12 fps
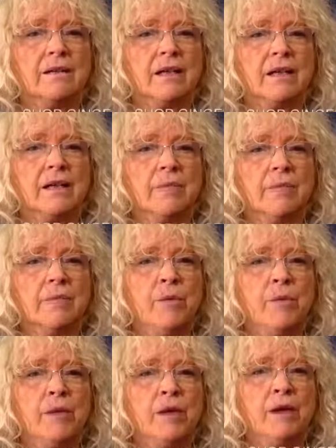at the
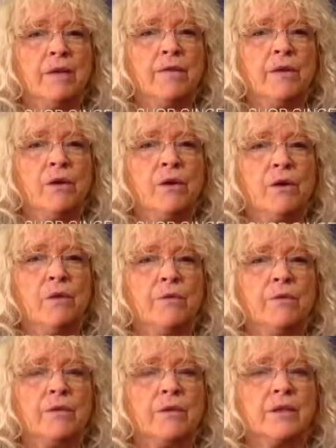moment I feel home,
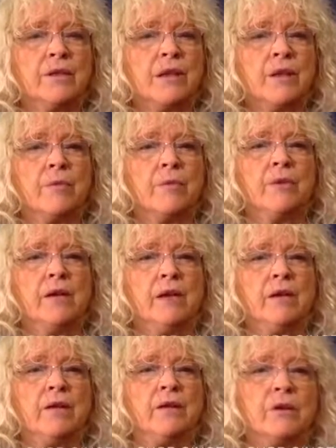for example,
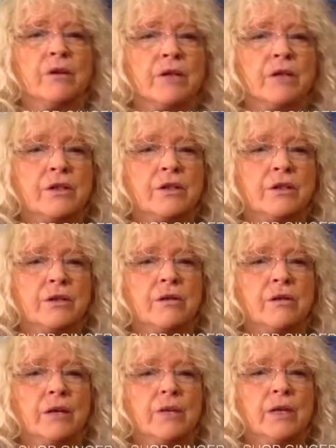here talking to you,
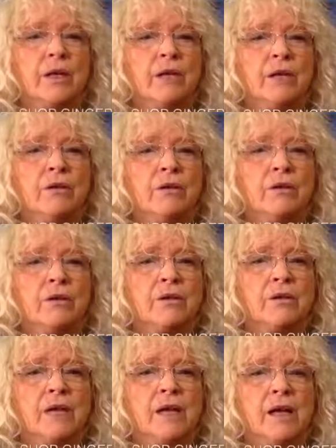and we can all
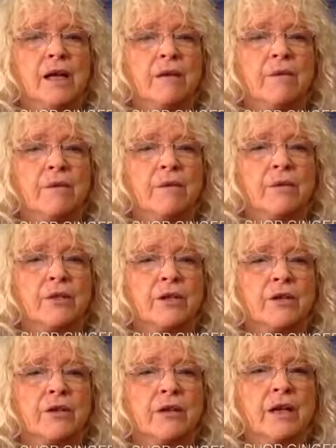learn from each
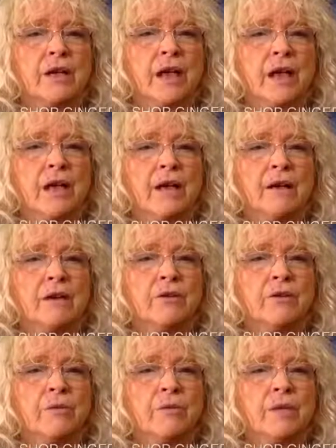other. And hey, I
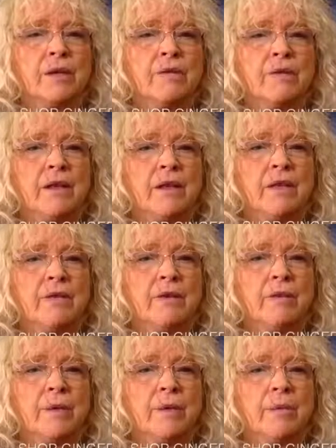also believe that
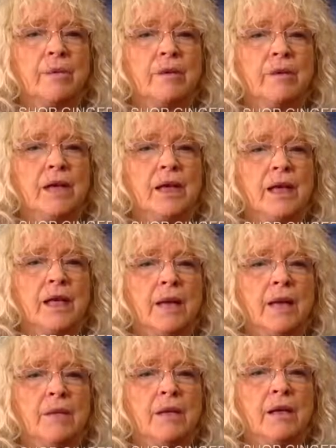living people can
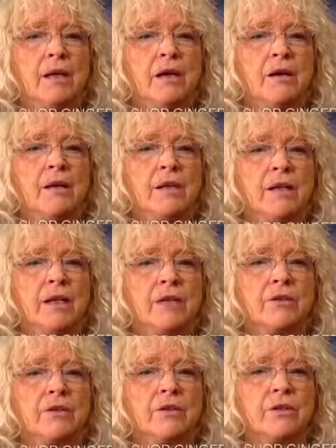be guardian
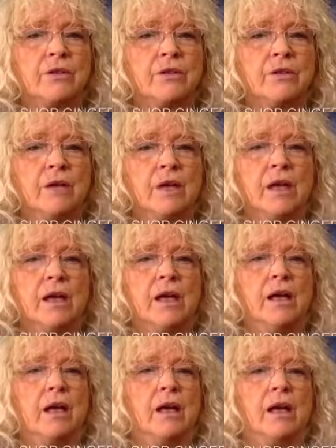angels too.
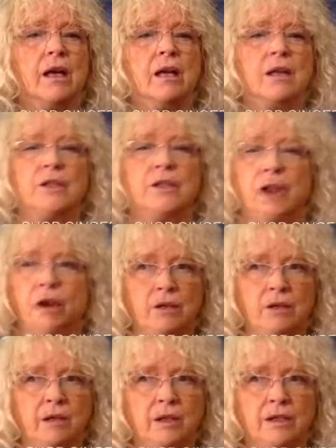
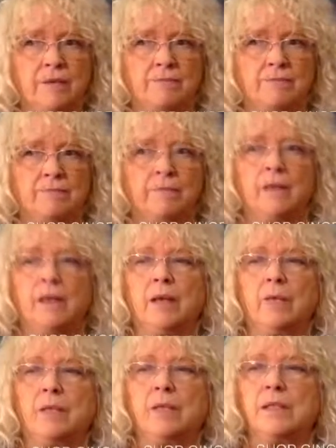Totally.
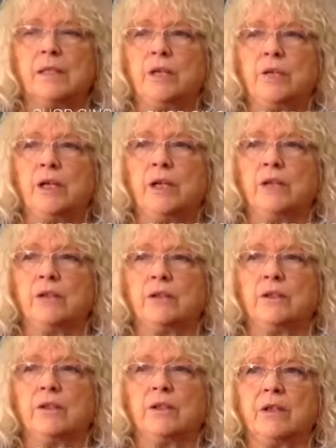Mrs. Tweedie
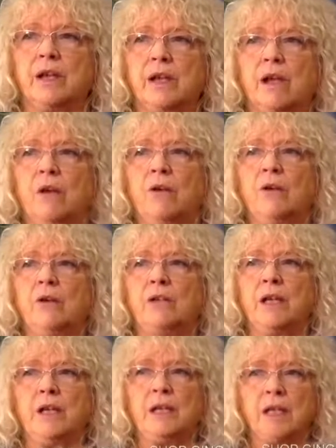used to say, All you
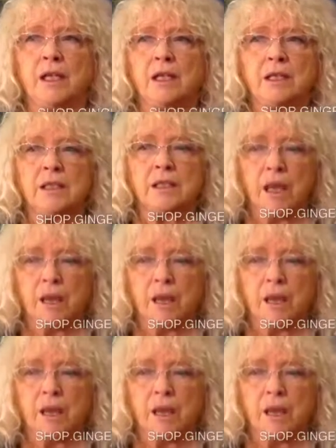need is a